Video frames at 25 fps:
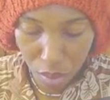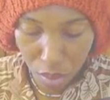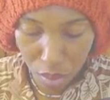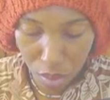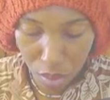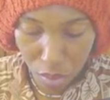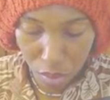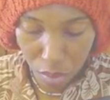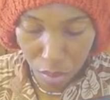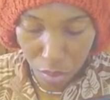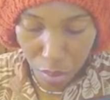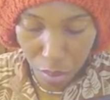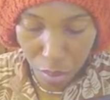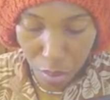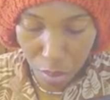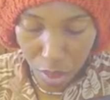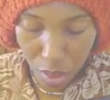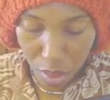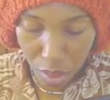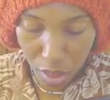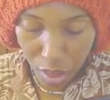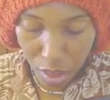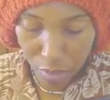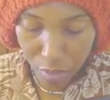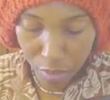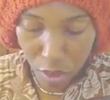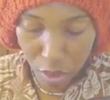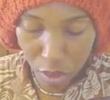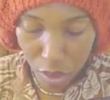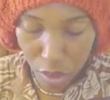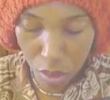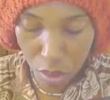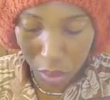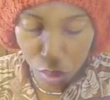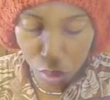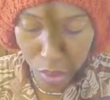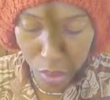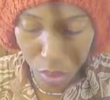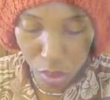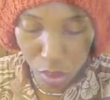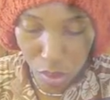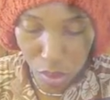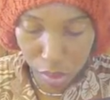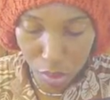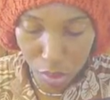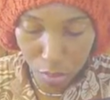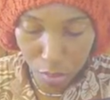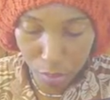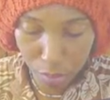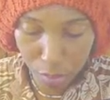So you really have to
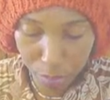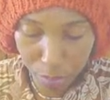use